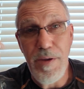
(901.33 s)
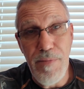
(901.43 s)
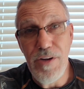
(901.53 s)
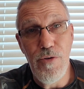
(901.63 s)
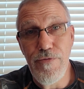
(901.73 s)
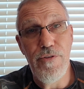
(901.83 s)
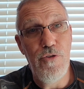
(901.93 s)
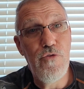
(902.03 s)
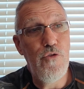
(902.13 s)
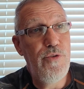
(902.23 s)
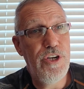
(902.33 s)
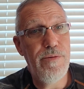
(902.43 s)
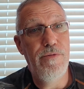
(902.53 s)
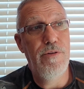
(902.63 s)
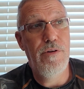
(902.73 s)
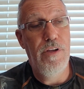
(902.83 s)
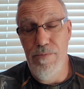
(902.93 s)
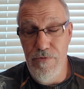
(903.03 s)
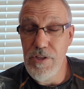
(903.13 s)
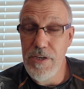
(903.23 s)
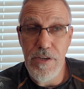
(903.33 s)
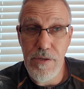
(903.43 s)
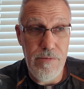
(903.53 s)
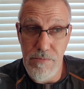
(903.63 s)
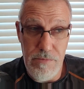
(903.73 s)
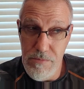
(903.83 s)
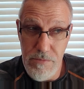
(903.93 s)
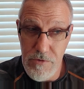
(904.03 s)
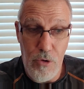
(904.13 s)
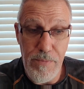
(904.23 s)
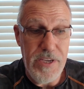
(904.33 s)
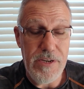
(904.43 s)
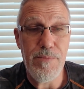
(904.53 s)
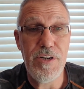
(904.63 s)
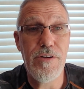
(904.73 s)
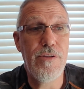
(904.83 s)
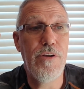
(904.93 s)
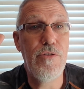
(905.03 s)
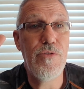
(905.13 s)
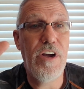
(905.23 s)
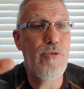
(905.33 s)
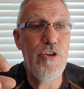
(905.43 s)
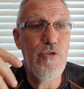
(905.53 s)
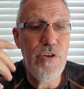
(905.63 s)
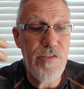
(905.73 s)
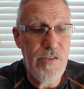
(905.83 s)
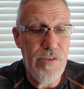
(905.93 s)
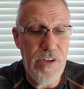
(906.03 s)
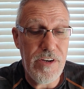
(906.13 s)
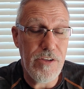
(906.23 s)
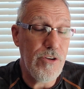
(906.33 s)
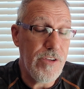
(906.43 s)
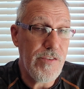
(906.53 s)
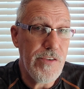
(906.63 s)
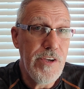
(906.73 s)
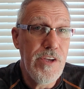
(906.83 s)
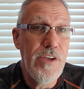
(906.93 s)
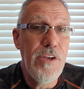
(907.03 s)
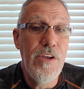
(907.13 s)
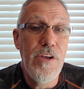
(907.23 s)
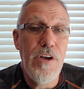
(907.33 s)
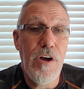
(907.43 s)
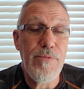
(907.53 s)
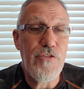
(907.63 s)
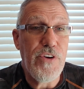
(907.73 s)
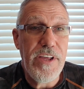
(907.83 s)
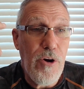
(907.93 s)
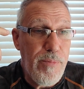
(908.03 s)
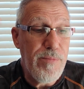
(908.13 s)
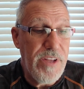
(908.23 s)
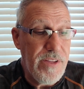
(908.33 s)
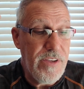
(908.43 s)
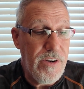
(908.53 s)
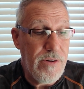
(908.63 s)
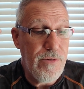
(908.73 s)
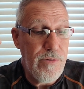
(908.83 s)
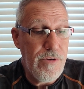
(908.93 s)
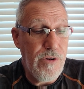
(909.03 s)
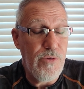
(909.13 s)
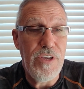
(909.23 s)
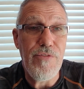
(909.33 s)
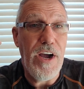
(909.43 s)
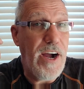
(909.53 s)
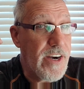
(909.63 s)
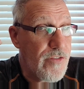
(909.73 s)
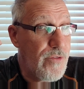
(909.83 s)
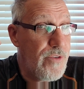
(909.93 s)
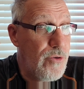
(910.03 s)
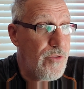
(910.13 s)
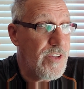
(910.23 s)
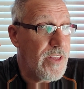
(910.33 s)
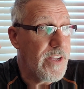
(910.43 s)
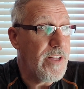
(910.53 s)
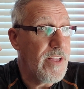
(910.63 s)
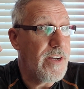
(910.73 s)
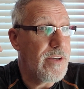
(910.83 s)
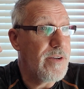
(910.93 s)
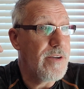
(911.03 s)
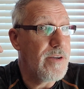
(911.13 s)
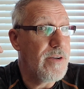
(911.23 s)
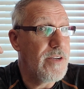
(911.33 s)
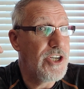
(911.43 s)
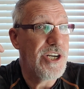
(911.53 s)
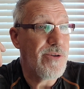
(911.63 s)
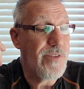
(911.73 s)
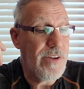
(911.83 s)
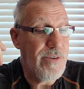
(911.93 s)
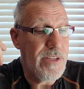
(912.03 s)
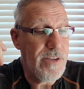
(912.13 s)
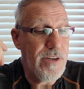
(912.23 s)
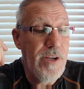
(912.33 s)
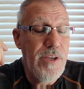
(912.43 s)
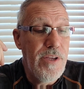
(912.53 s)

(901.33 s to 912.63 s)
make money off of YouTube shit, you know, I really don't make any money on YouTube. I only do this out of goodness, to try to help people out there, you know, and give honest reviews, not like a lot of shells that are out there.